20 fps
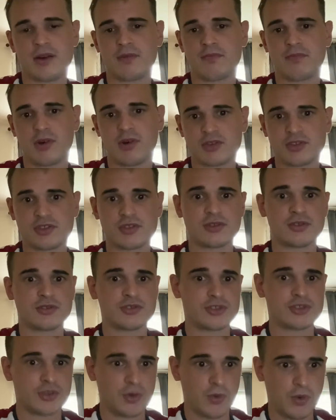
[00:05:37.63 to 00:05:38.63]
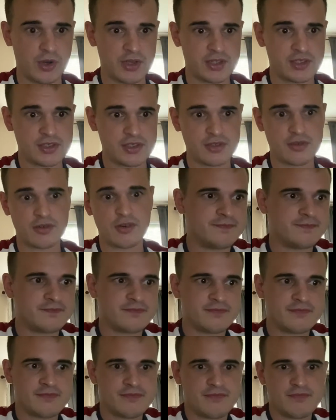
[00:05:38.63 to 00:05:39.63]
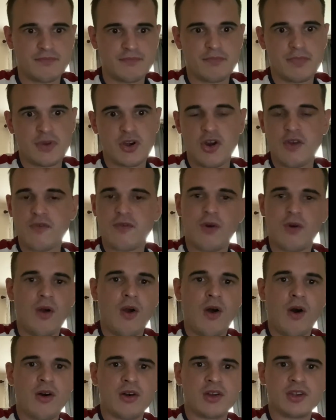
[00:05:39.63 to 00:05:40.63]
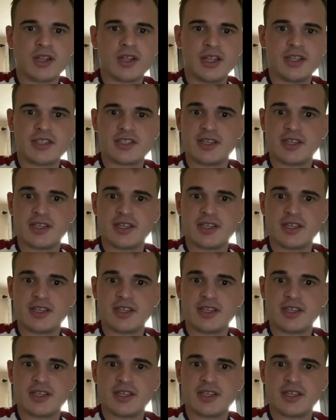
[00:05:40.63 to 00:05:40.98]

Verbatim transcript: personal choice. But overall, it's